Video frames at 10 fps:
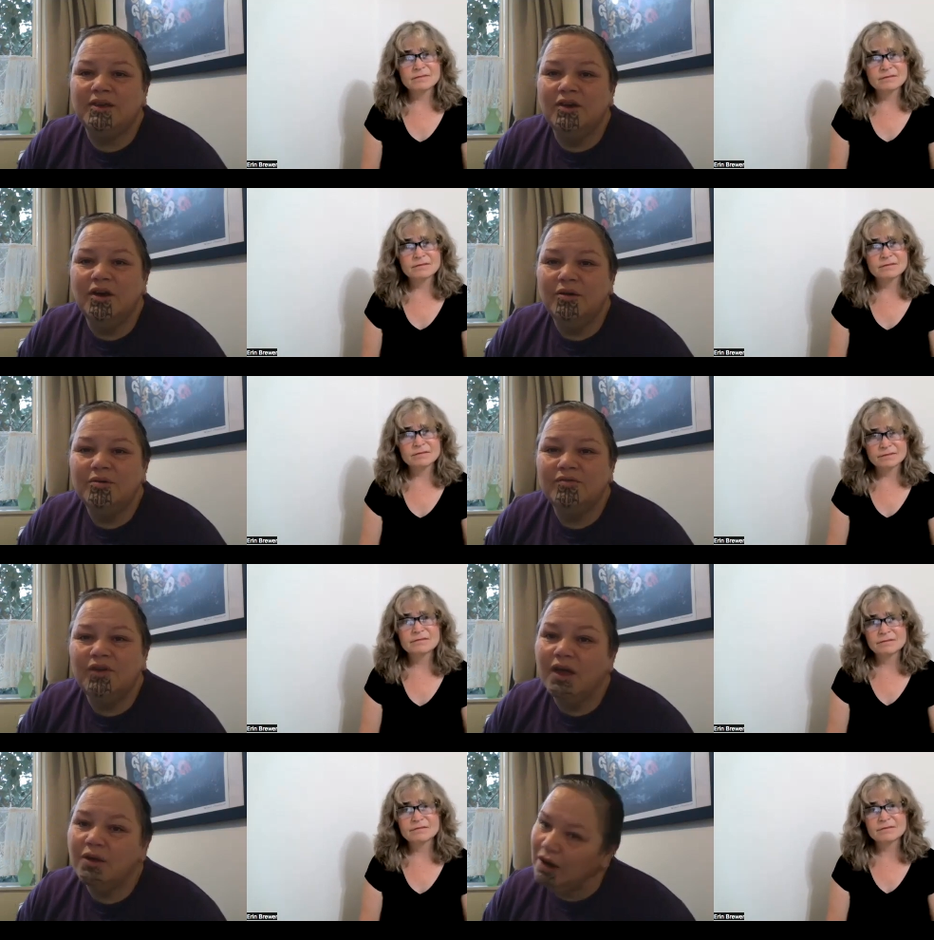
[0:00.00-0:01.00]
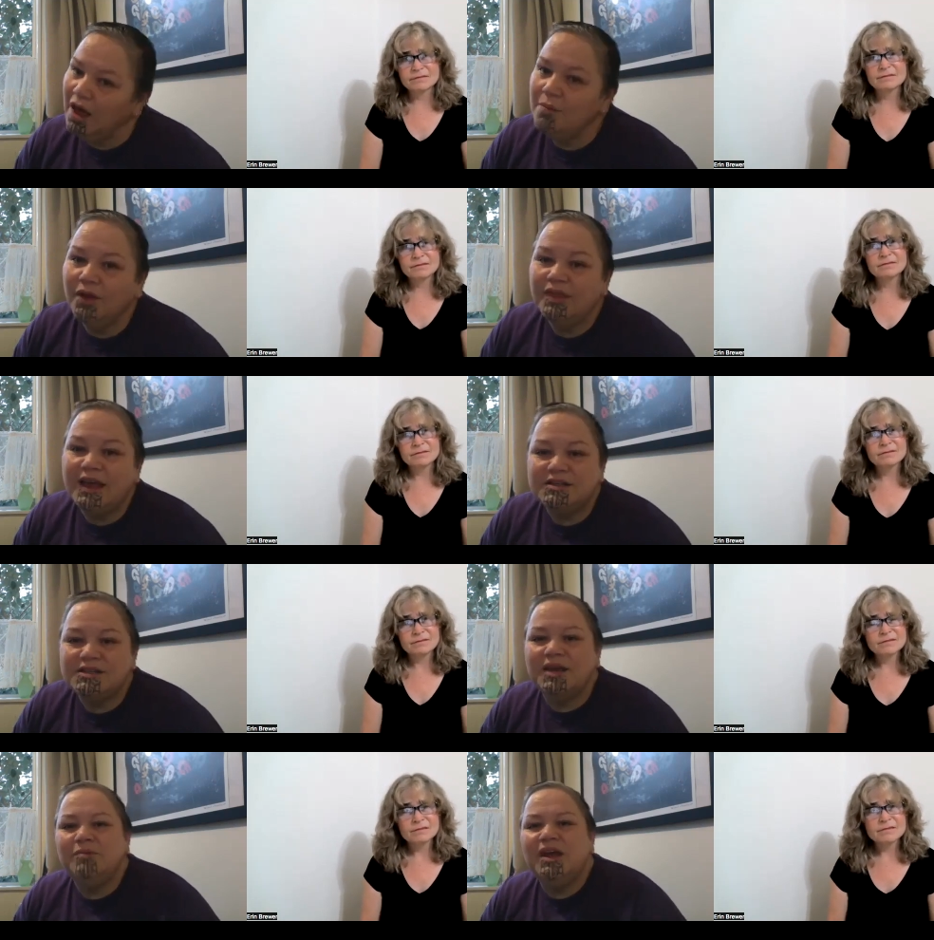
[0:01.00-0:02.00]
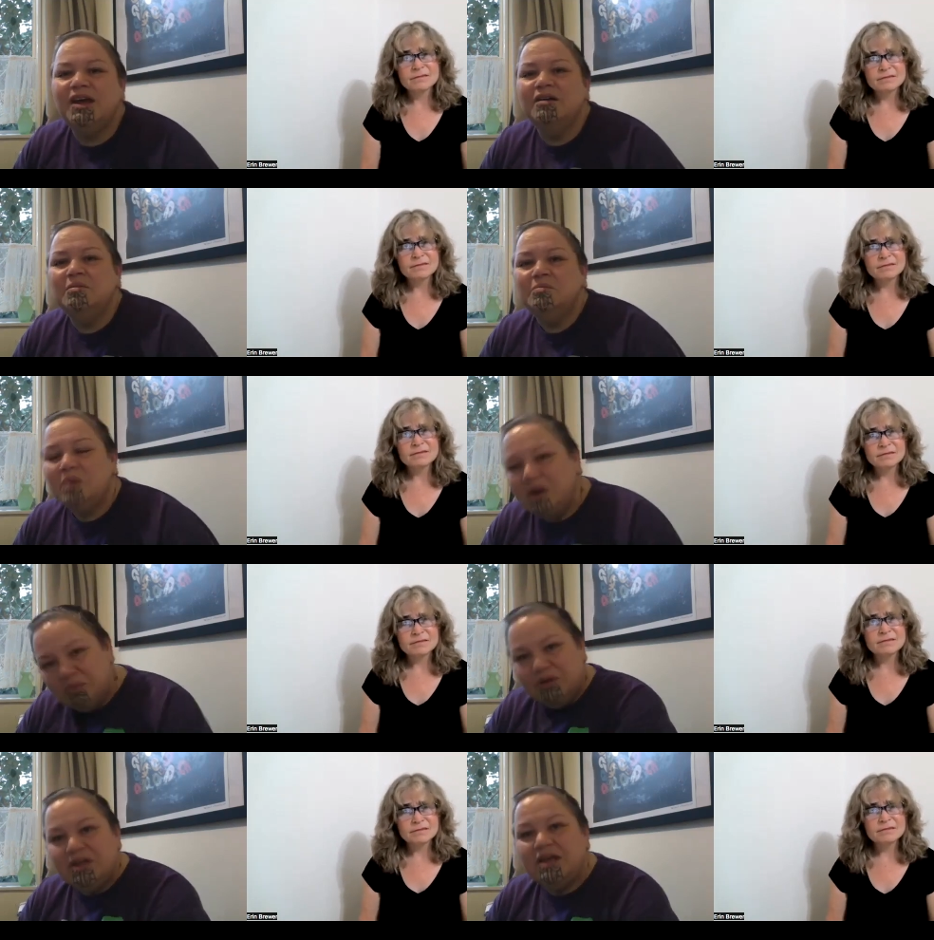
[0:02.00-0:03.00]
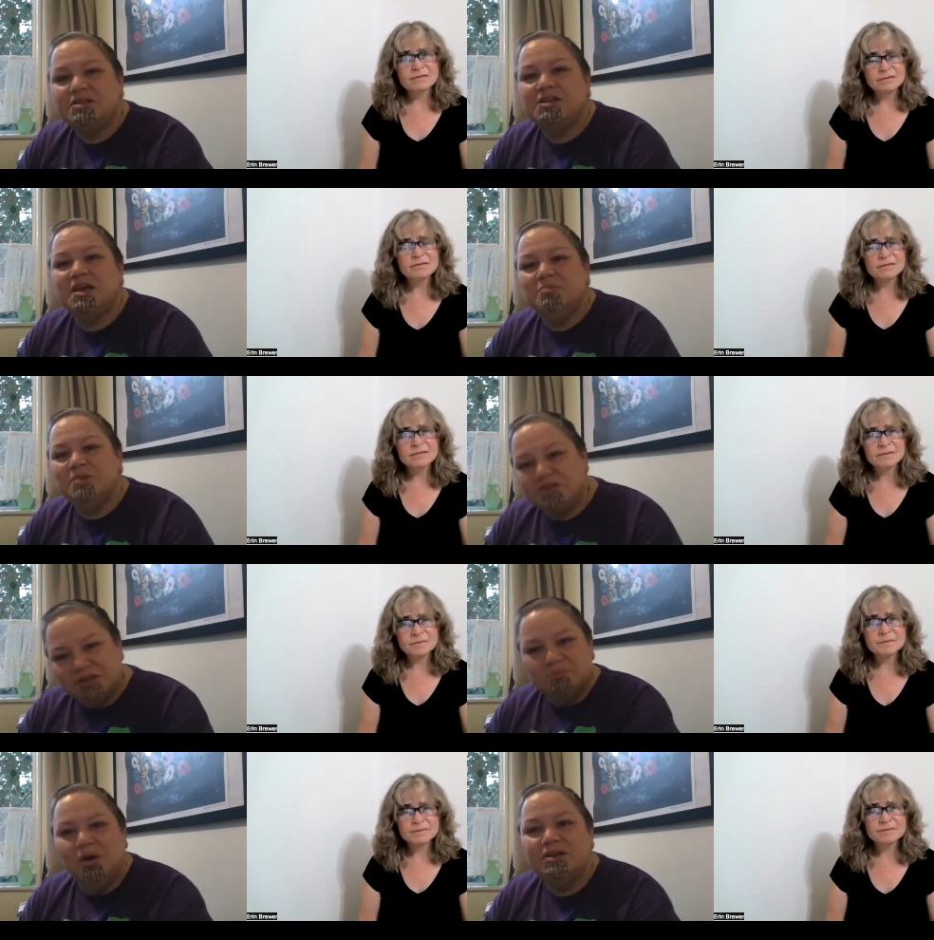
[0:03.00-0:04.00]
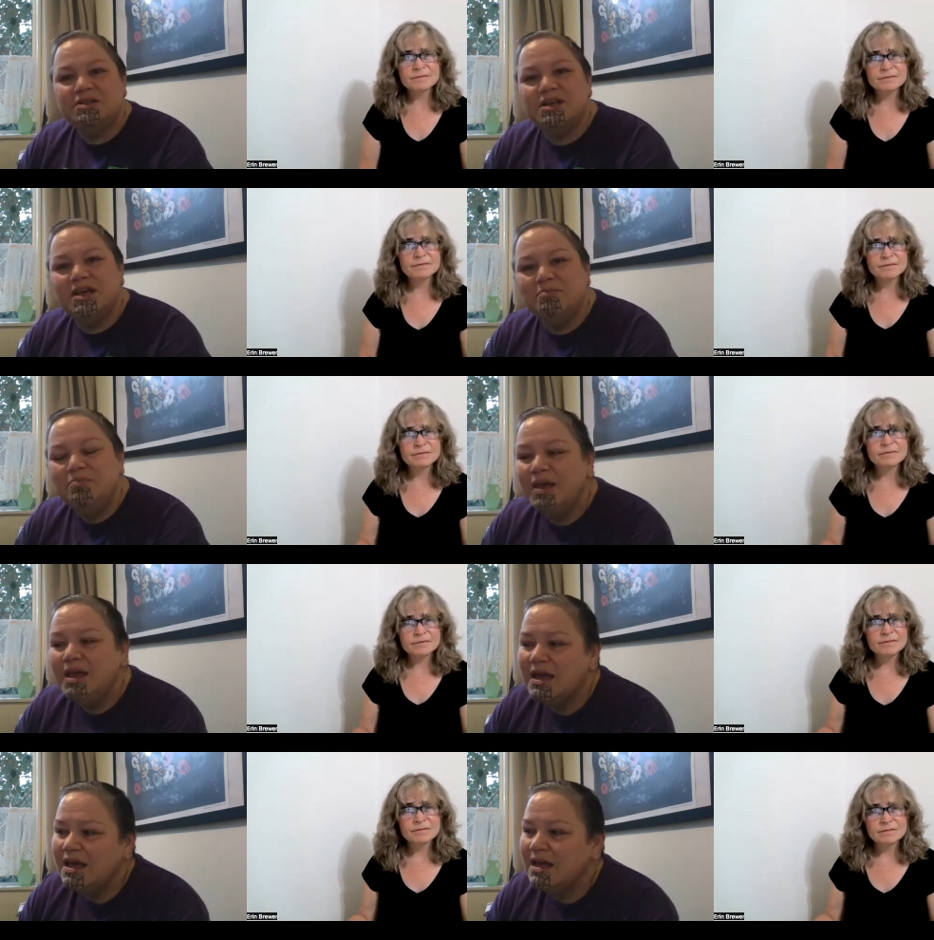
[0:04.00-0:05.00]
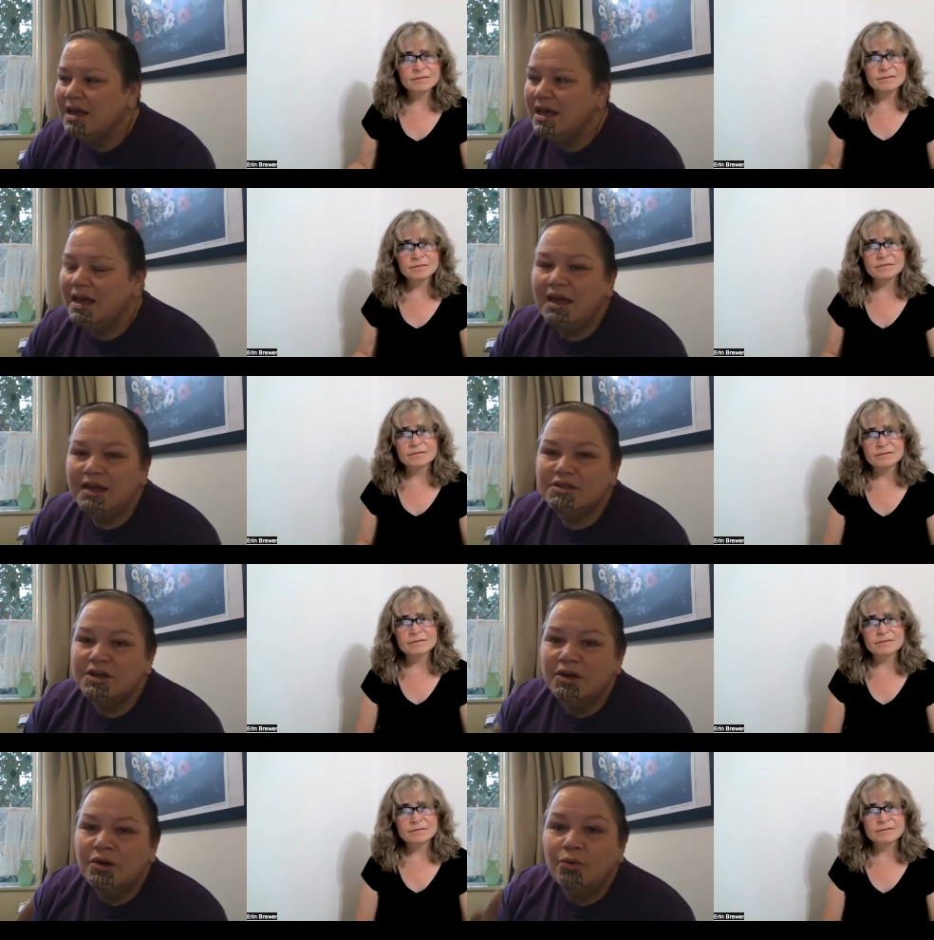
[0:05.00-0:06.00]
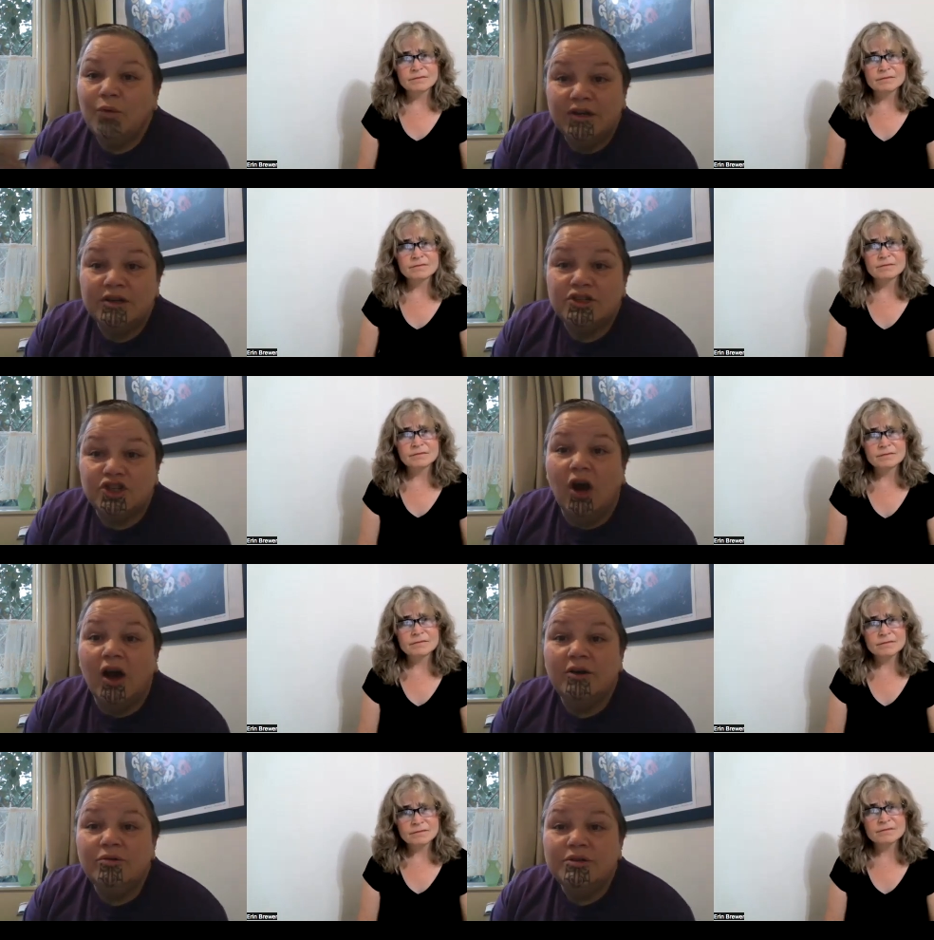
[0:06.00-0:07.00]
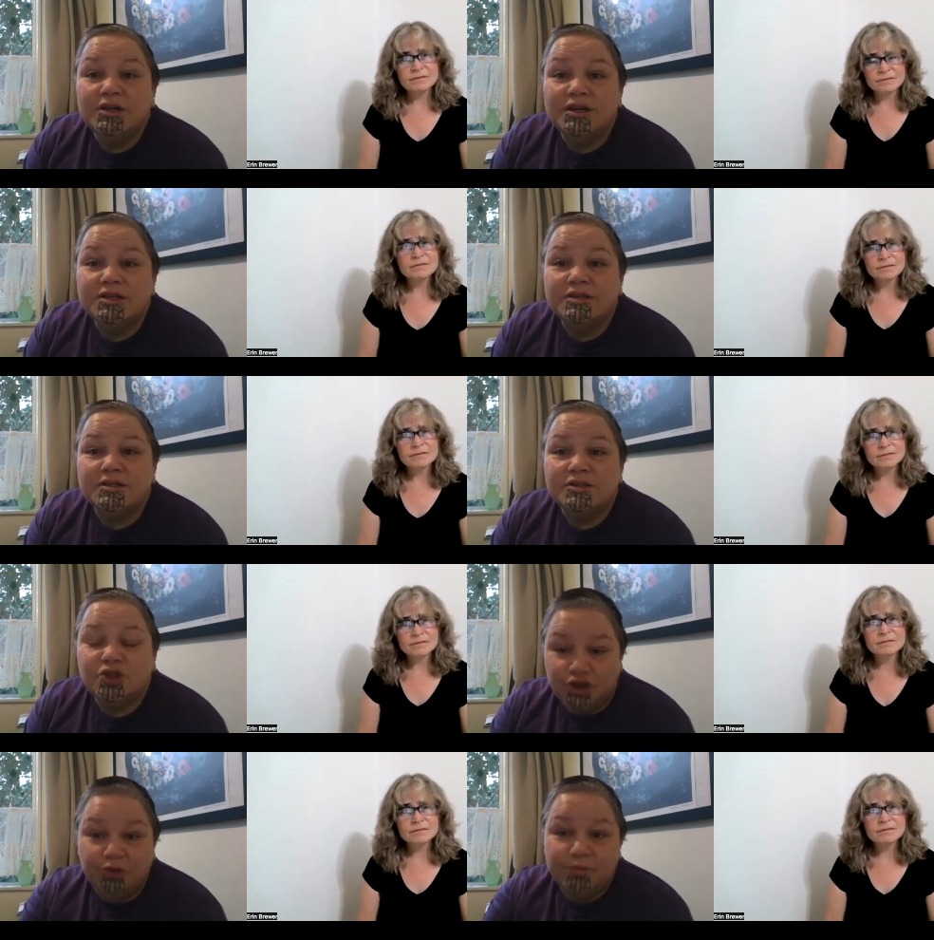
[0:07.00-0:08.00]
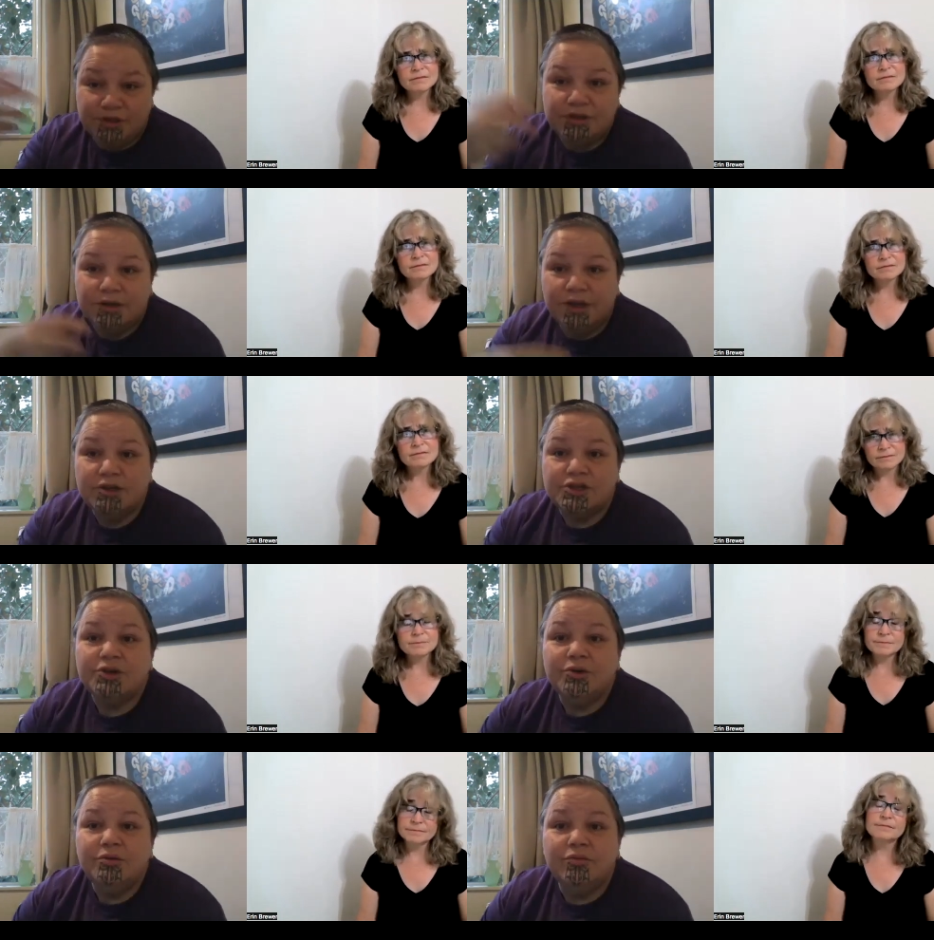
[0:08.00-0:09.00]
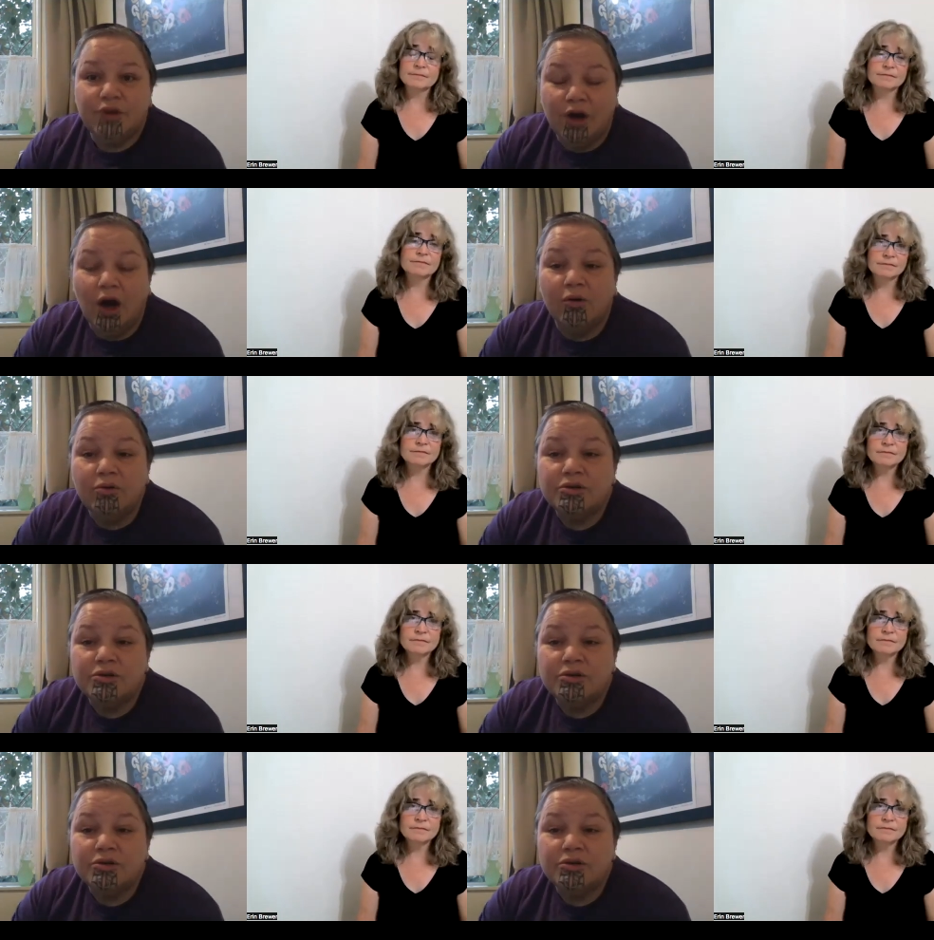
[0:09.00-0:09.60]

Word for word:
Speaker 1: you know, of like, well, I'm on that team now. I'm on that team. This is my team. And when a child is duped into the cult,